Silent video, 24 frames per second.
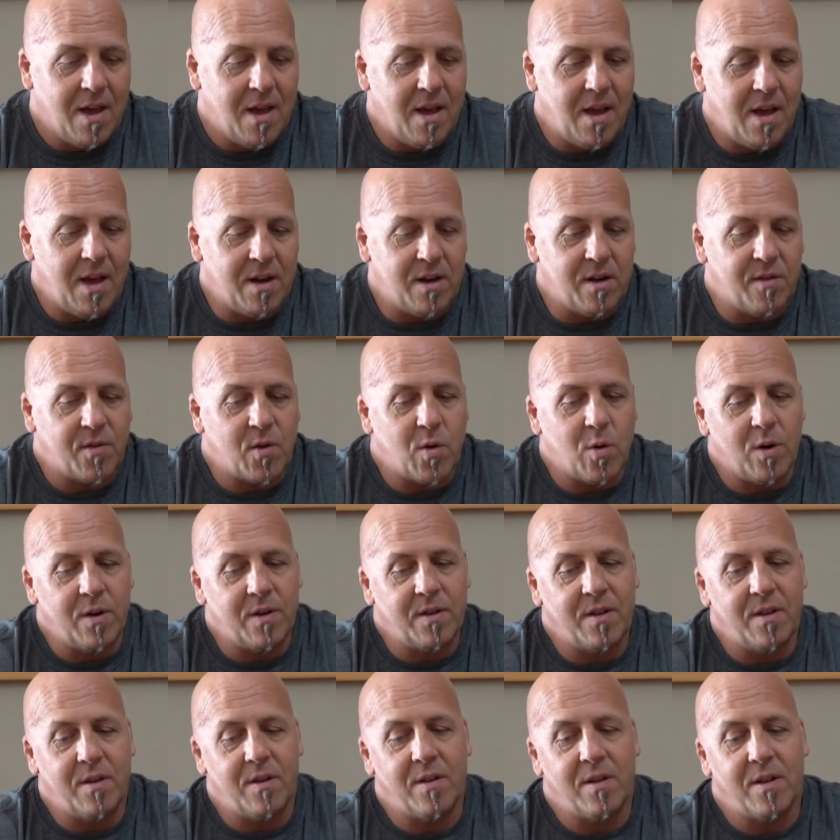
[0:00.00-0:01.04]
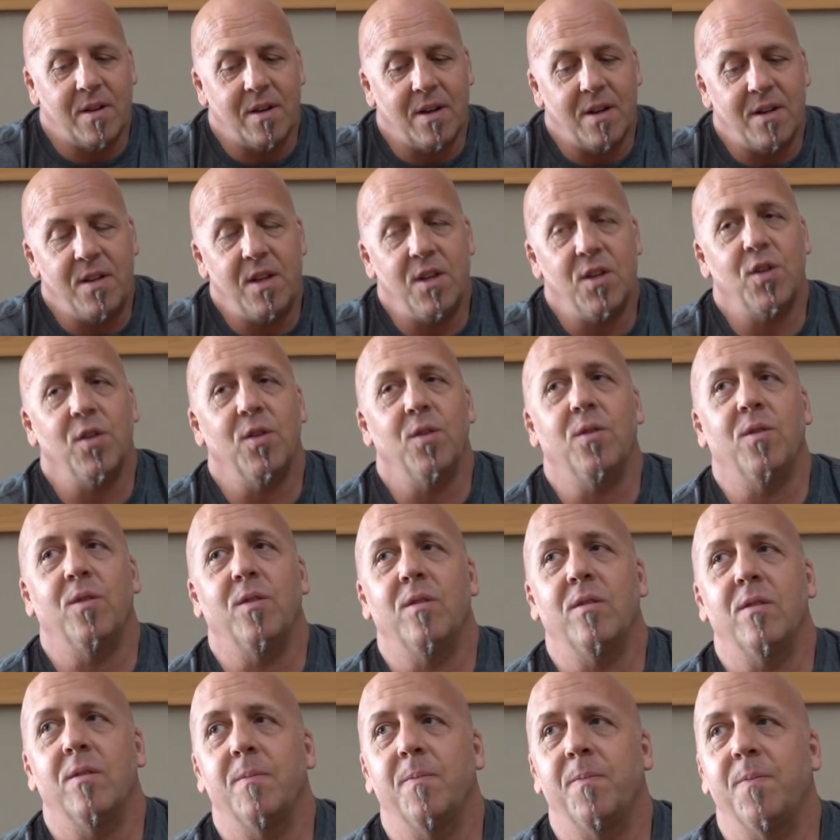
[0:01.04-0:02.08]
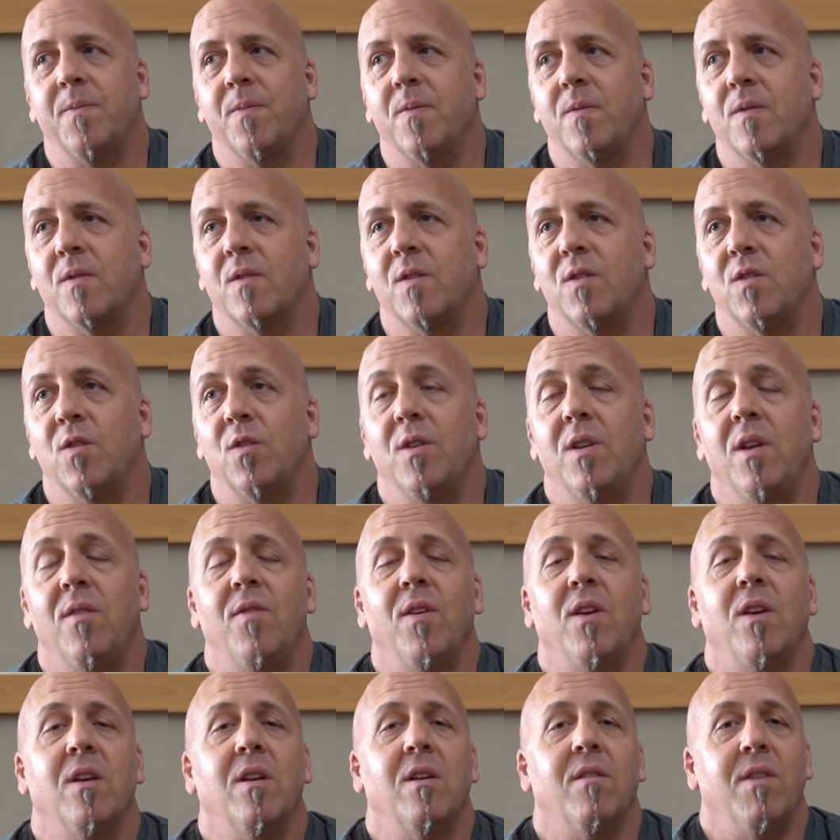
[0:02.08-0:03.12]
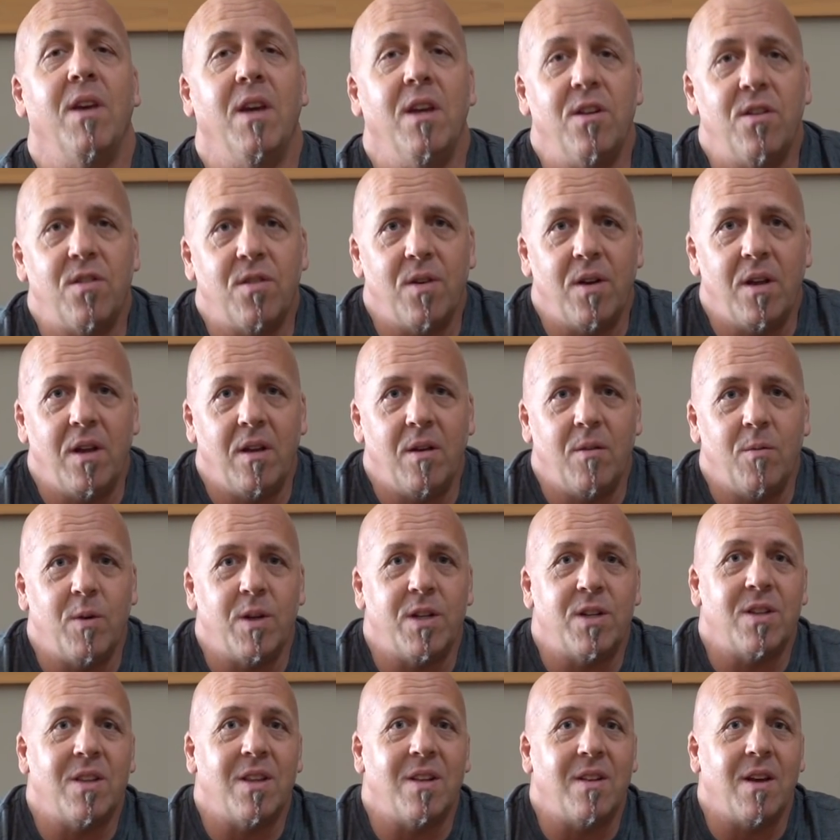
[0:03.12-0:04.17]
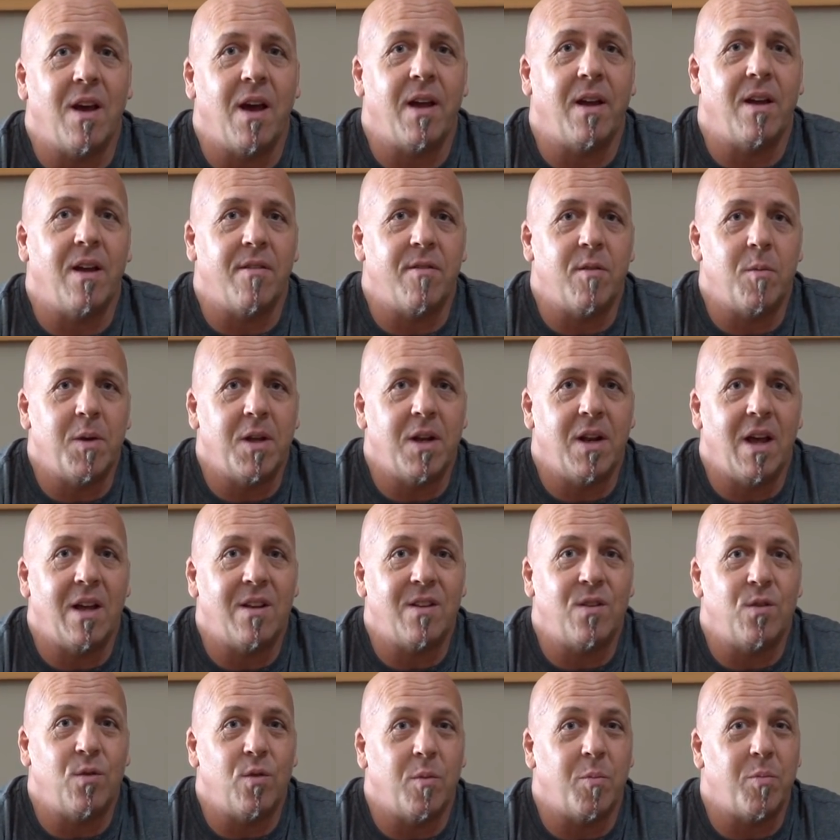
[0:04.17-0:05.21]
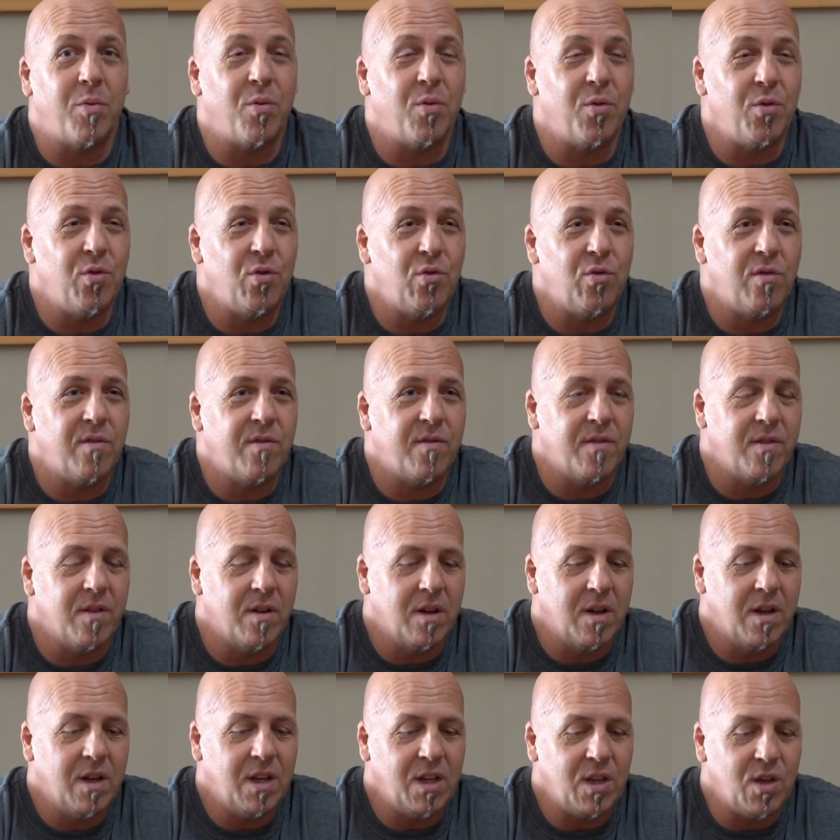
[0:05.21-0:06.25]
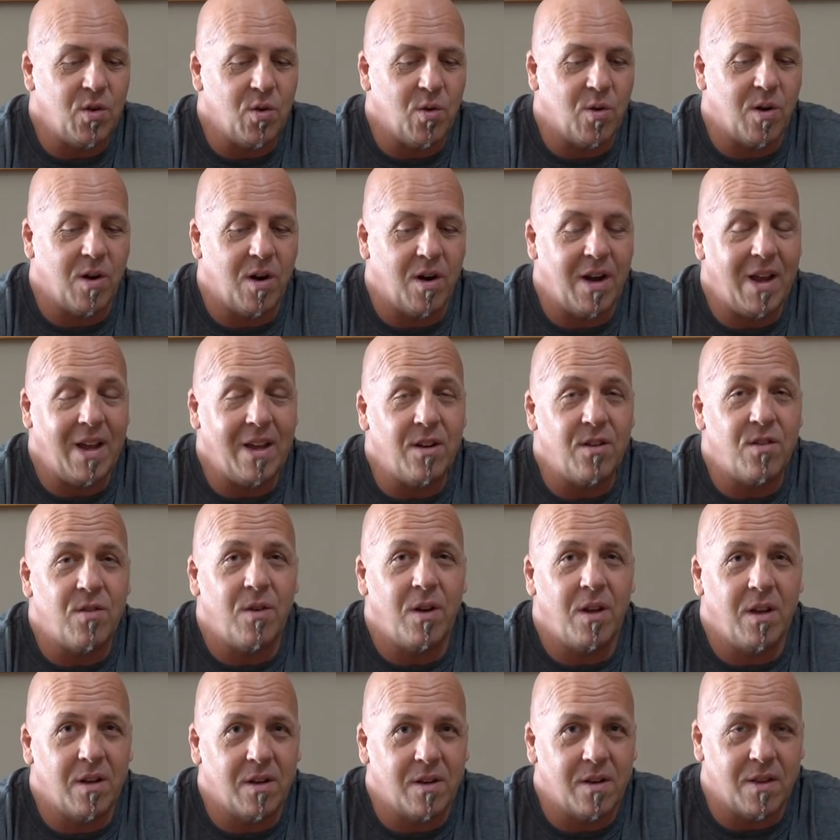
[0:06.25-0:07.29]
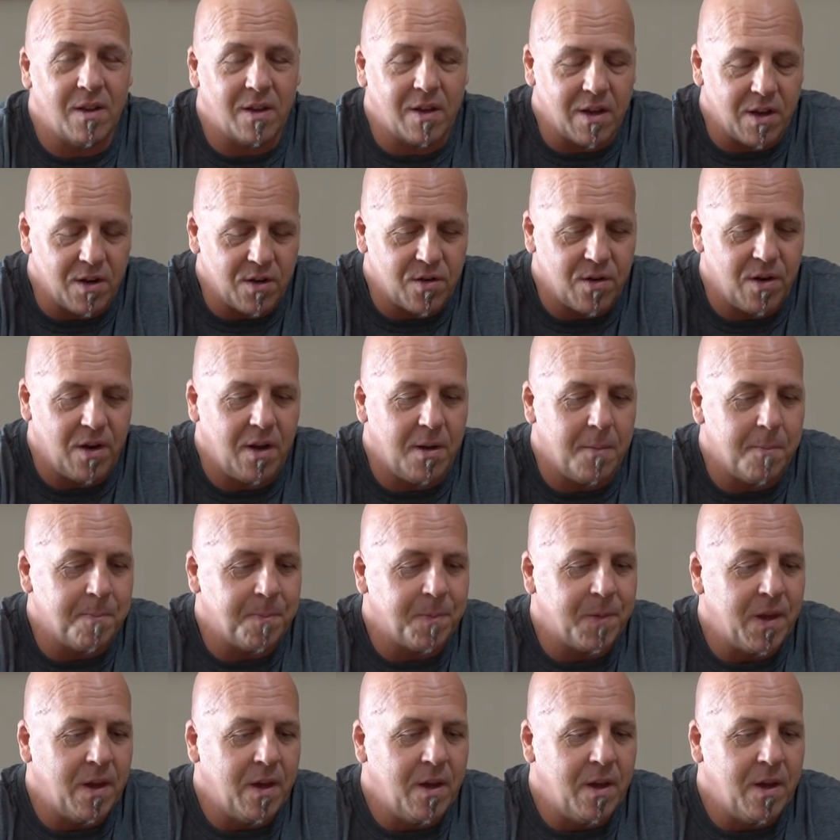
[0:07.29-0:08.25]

And of course there's an additional certificate of entry, which the Thai government has to approve your entry into the country.